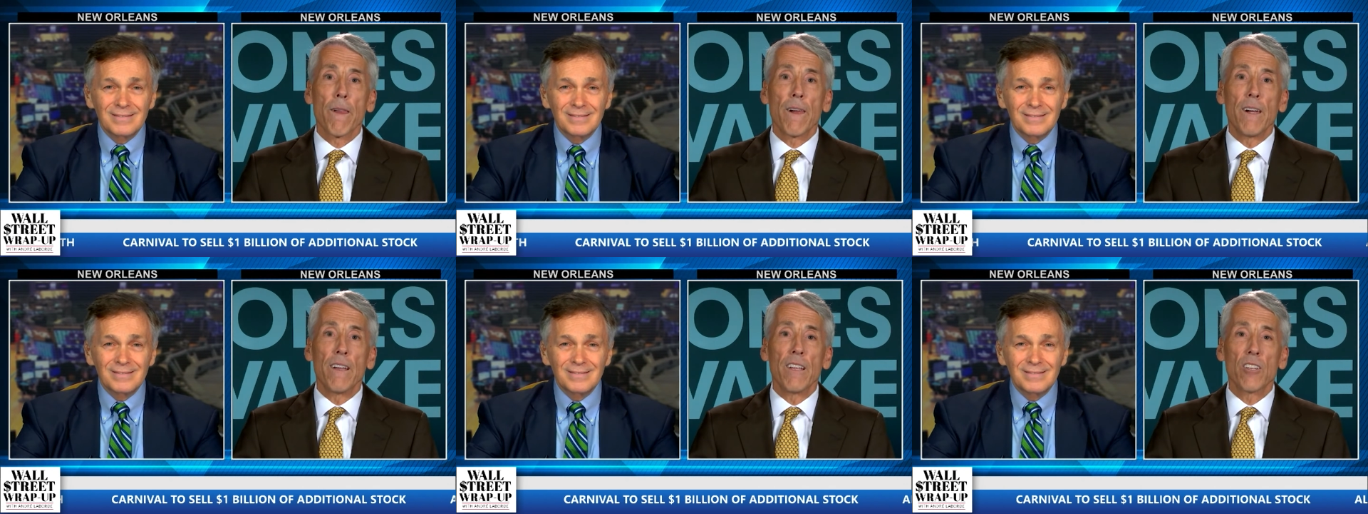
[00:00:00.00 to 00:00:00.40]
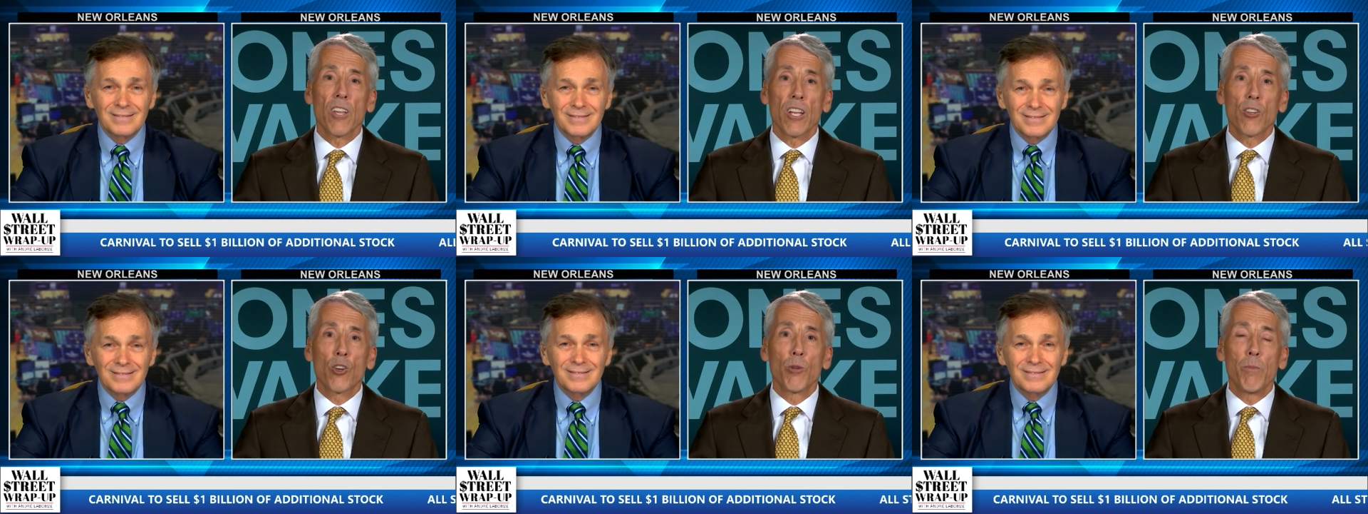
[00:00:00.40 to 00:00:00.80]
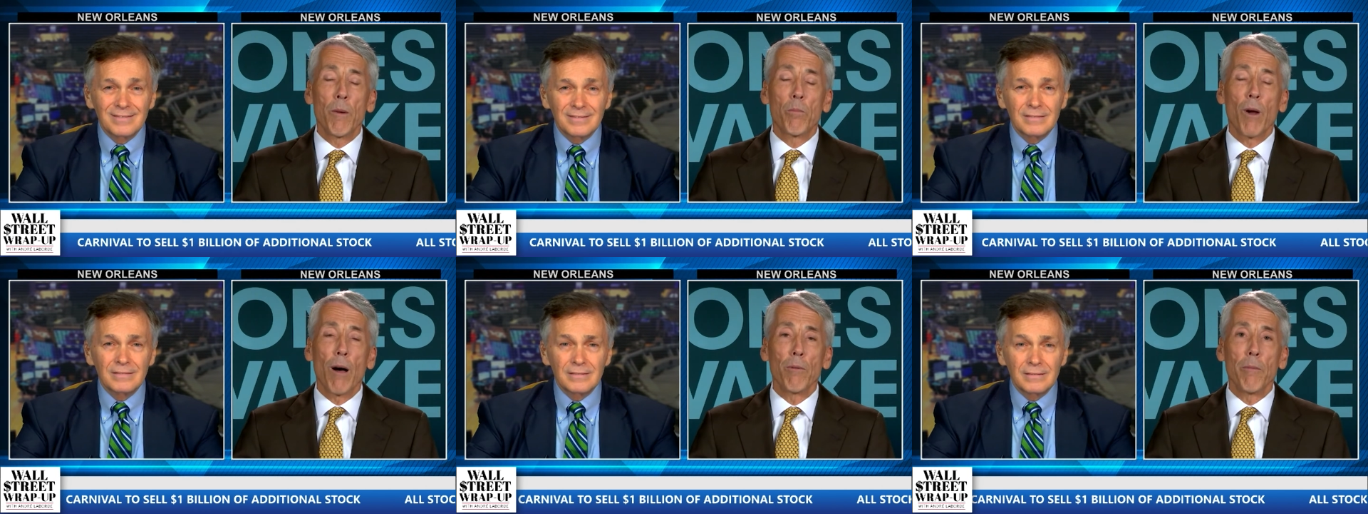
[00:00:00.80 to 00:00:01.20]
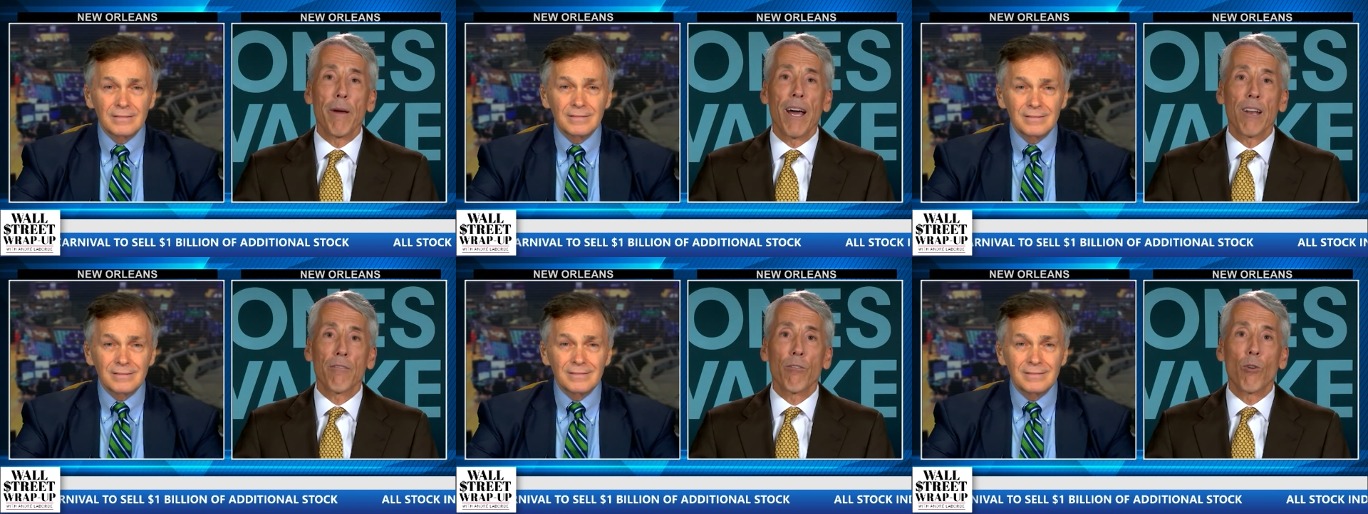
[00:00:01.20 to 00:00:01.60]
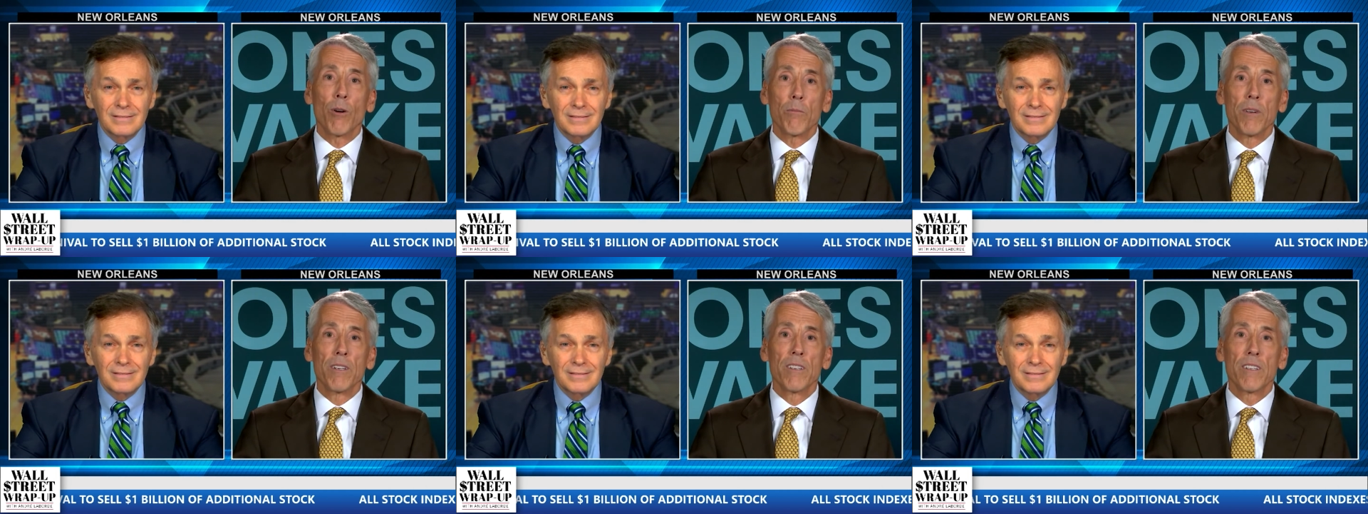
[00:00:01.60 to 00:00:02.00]
Speaker 1: it, it could be problematic for
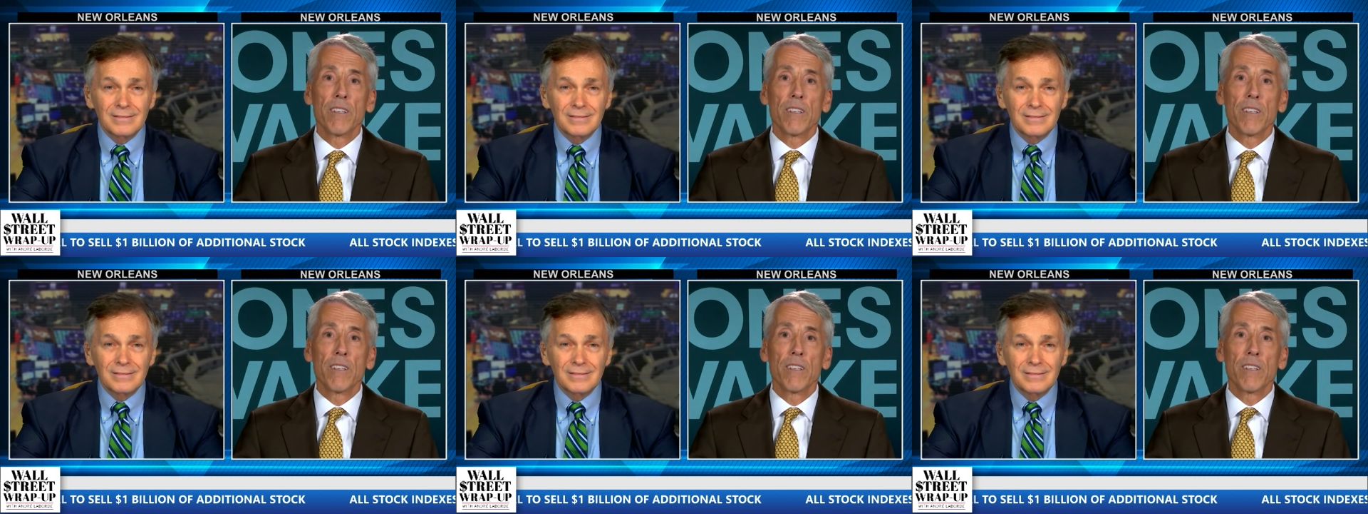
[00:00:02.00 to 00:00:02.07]
him.